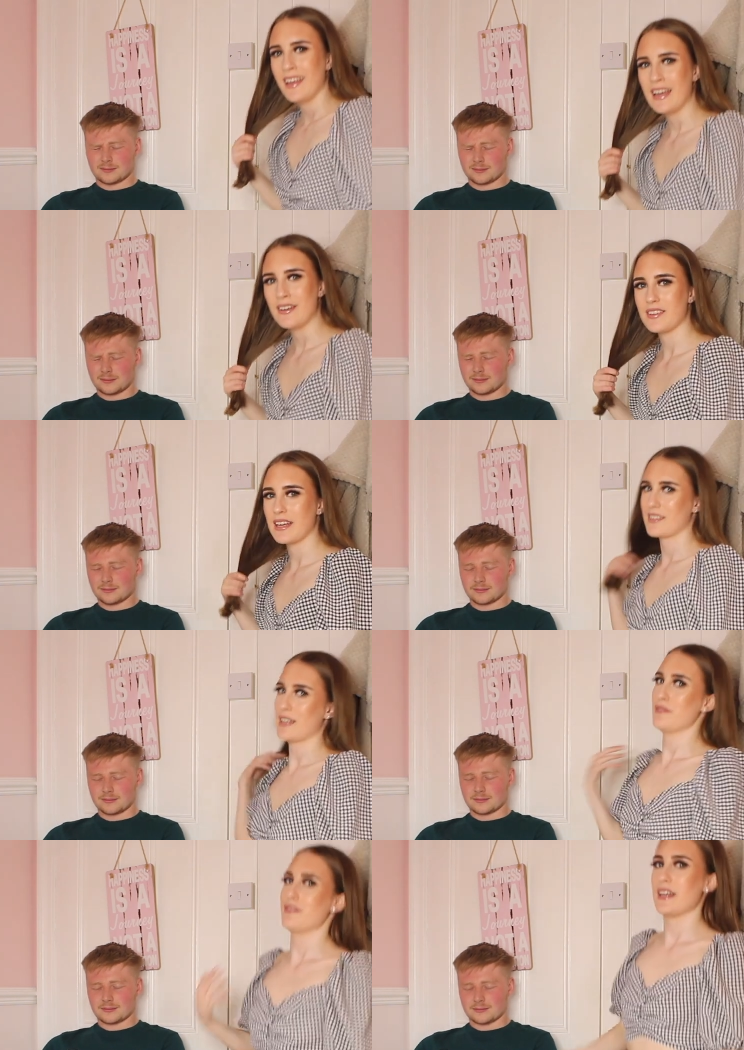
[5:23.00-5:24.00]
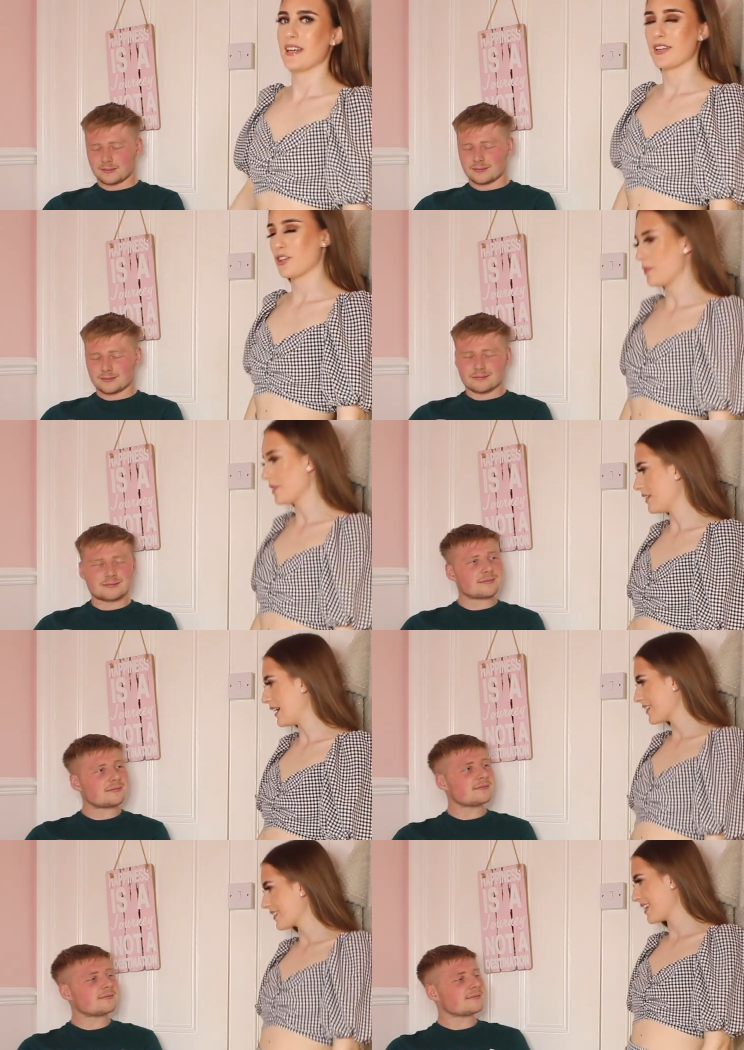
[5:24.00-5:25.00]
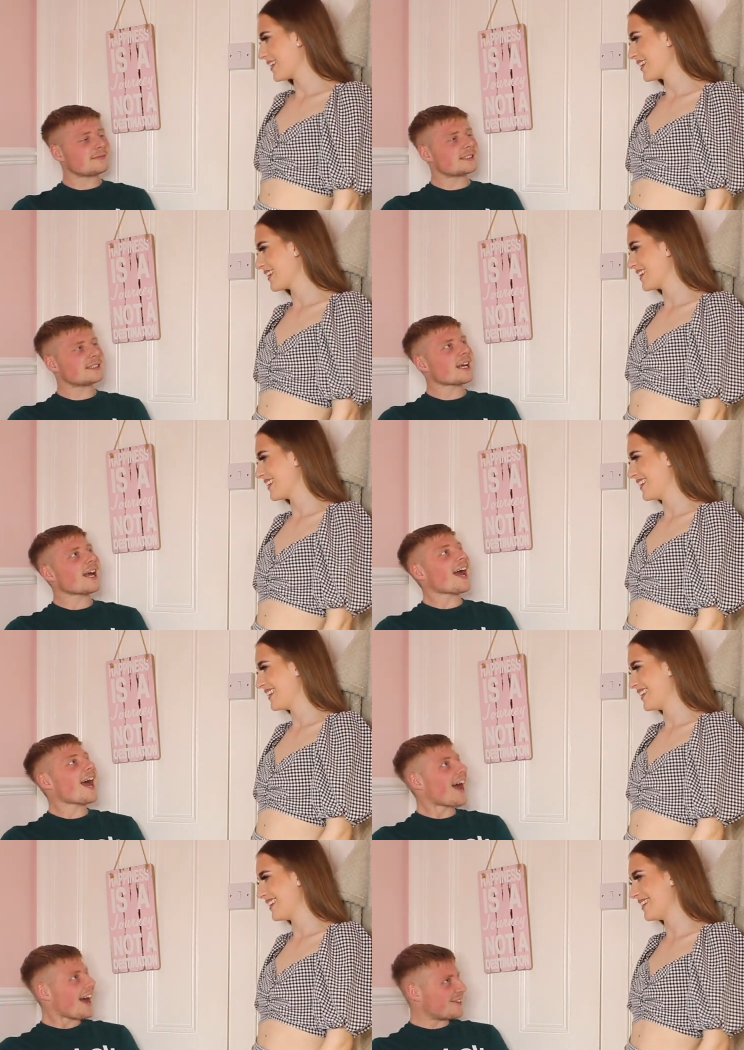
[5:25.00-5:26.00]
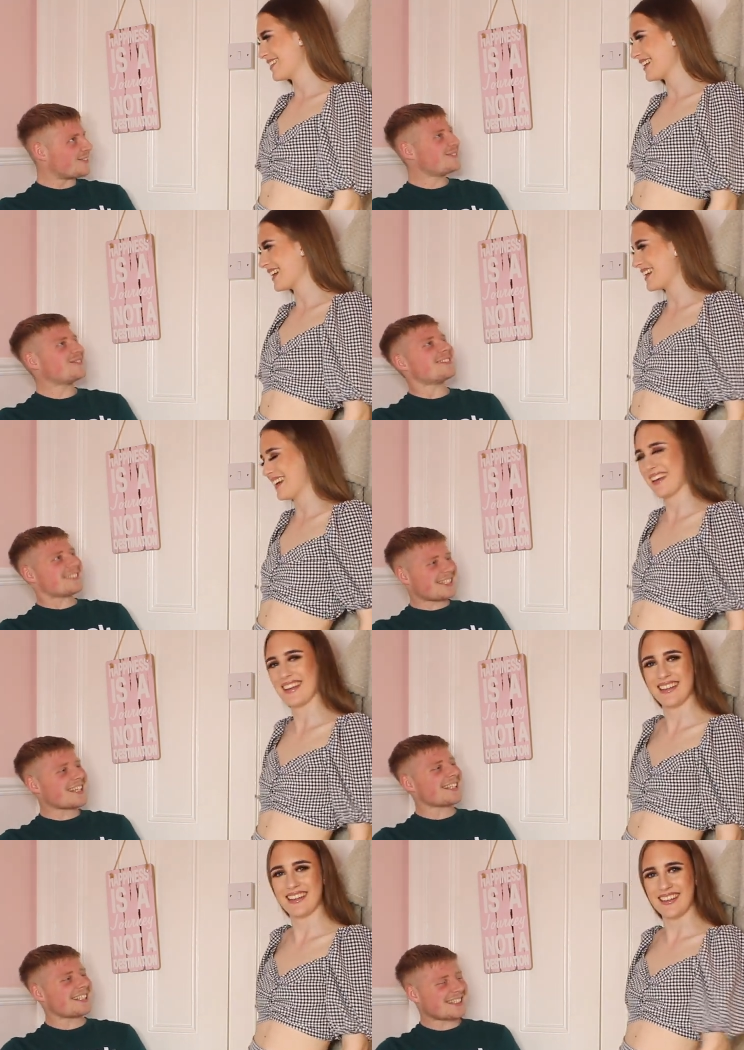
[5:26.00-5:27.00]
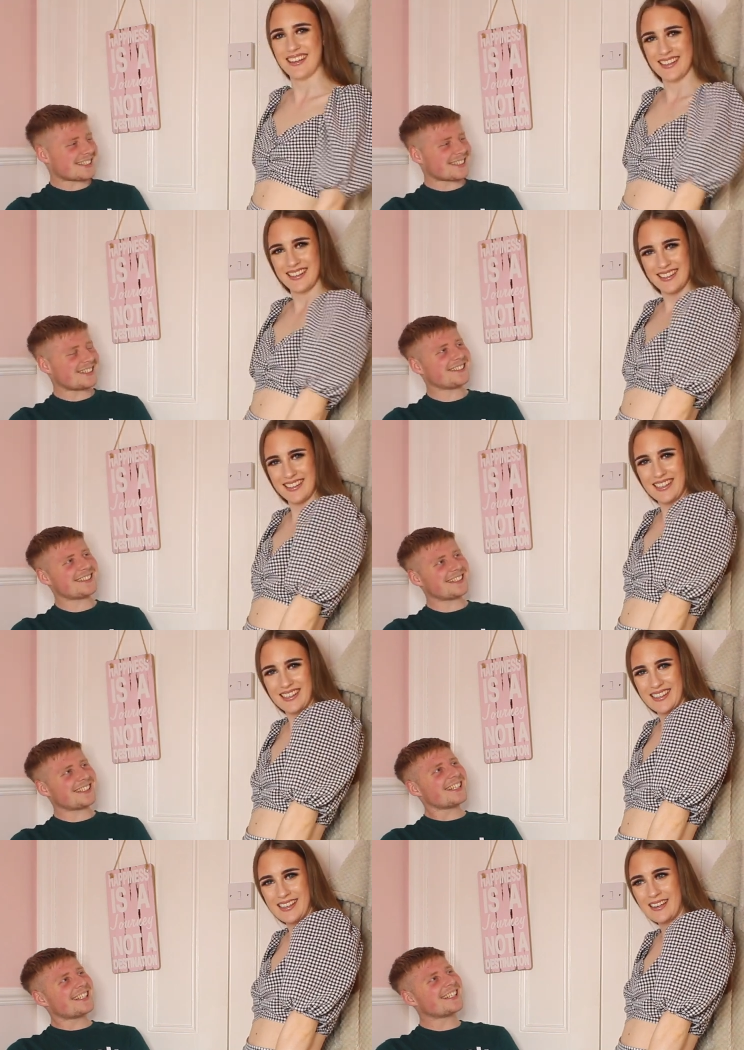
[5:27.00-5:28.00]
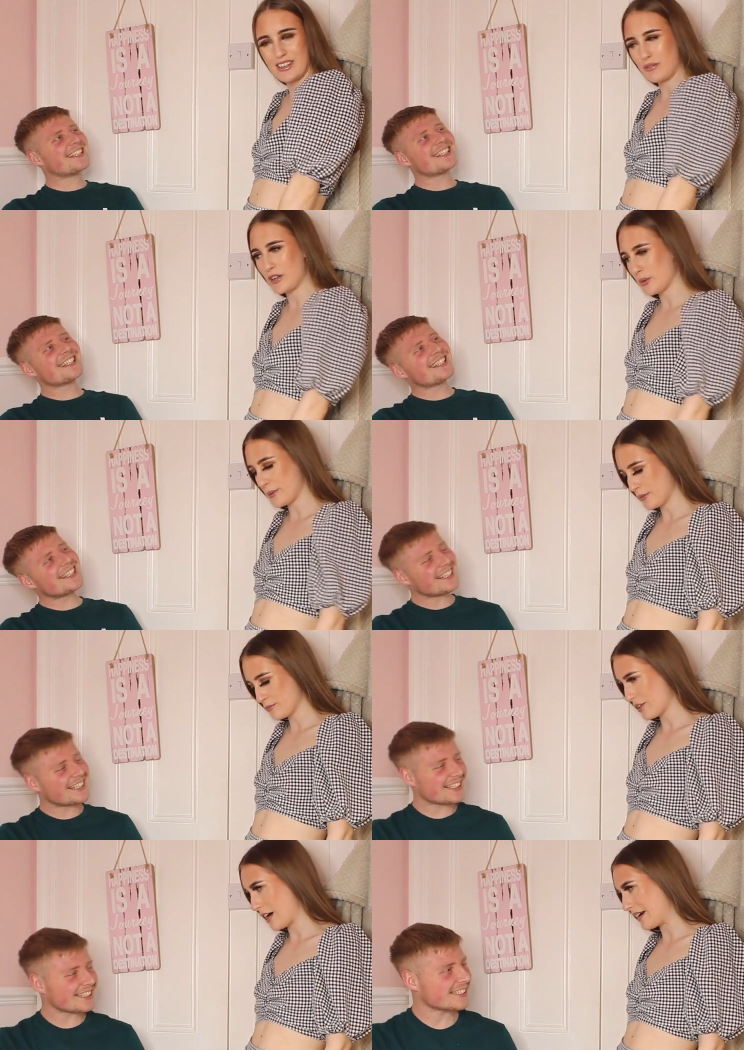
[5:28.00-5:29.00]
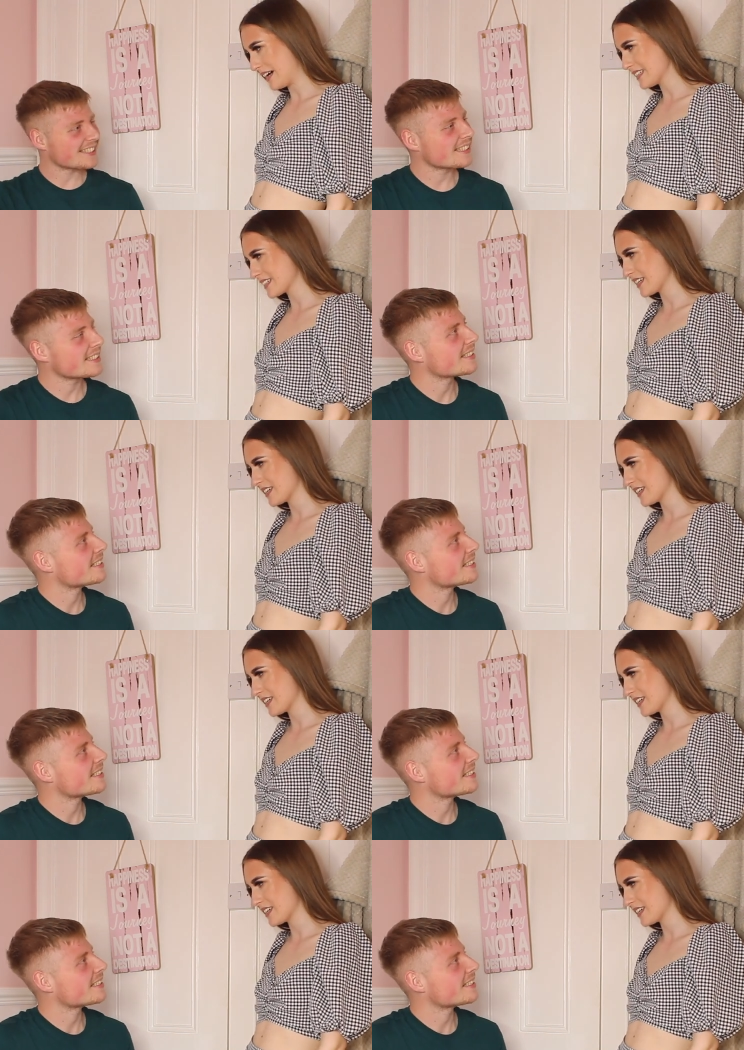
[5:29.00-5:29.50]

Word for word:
Speaker 1: Who's next outfit? You can open your eyes. Did you like it? Yeah, I do. It's a lovely call from Primark.